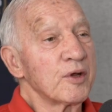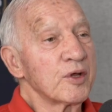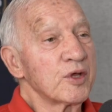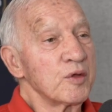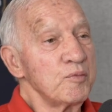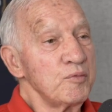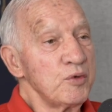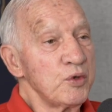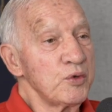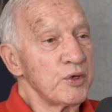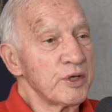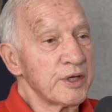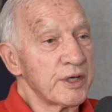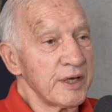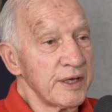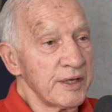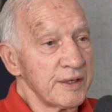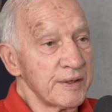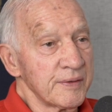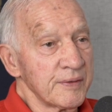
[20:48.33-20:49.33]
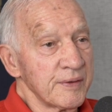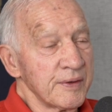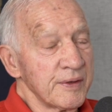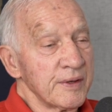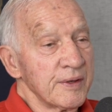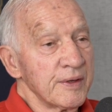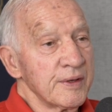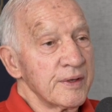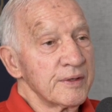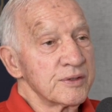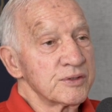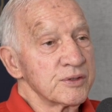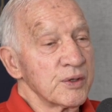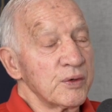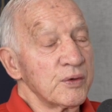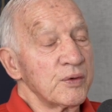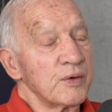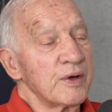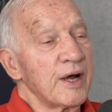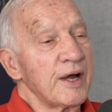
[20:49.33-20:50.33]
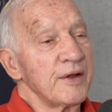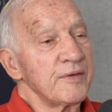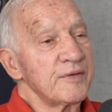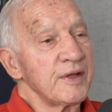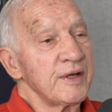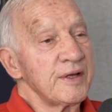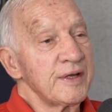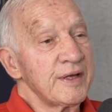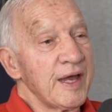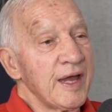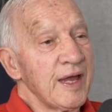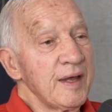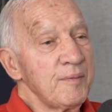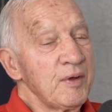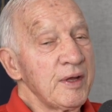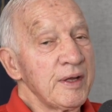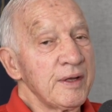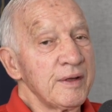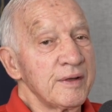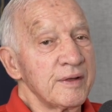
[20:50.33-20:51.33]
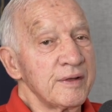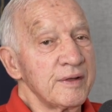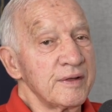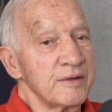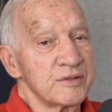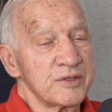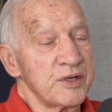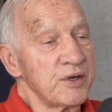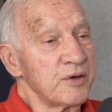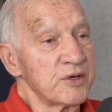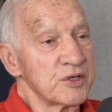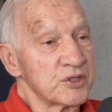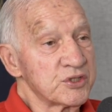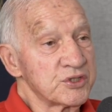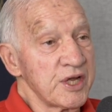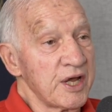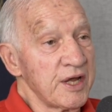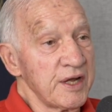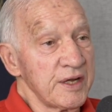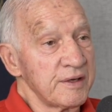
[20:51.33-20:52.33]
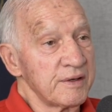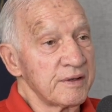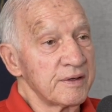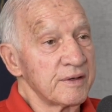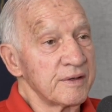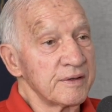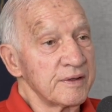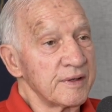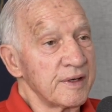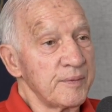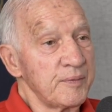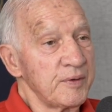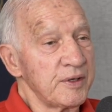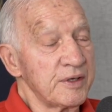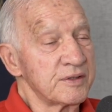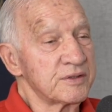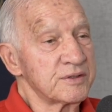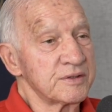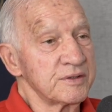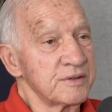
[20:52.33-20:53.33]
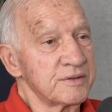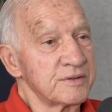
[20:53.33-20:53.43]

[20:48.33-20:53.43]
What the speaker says: to communicate. So I think gaming is here to stay. I mean, it's